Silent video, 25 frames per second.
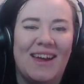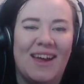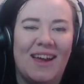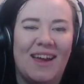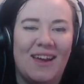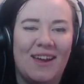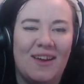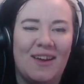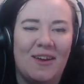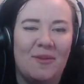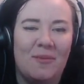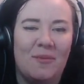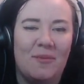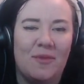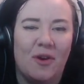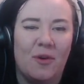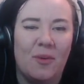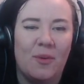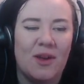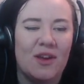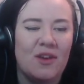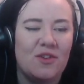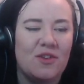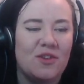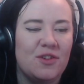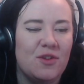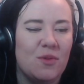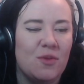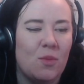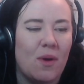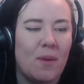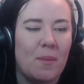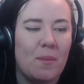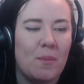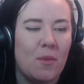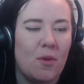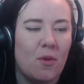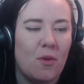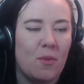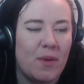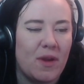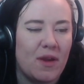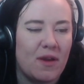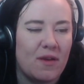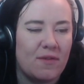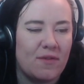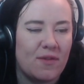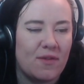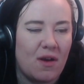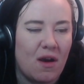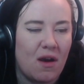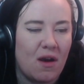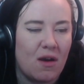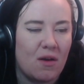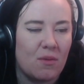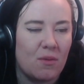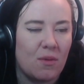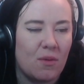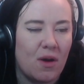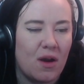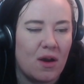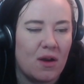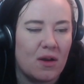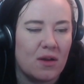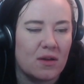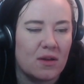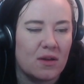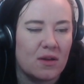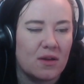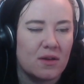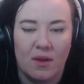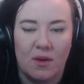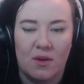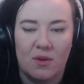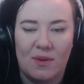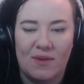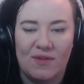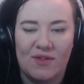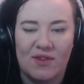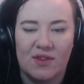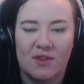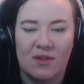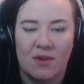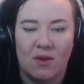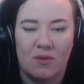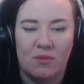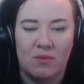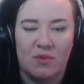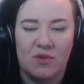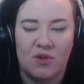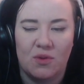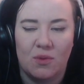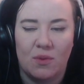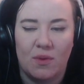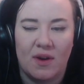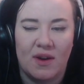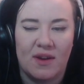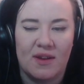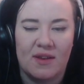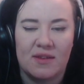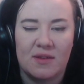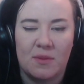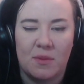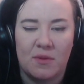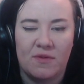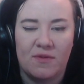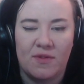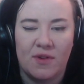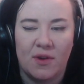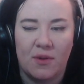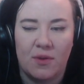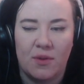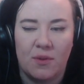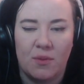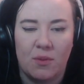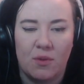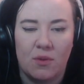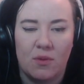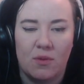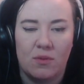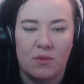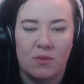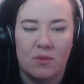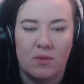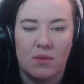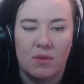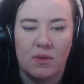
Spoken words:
Oh, we could just do one more bit of artwork. Maybe have sculpture-wise that would fit on the wall.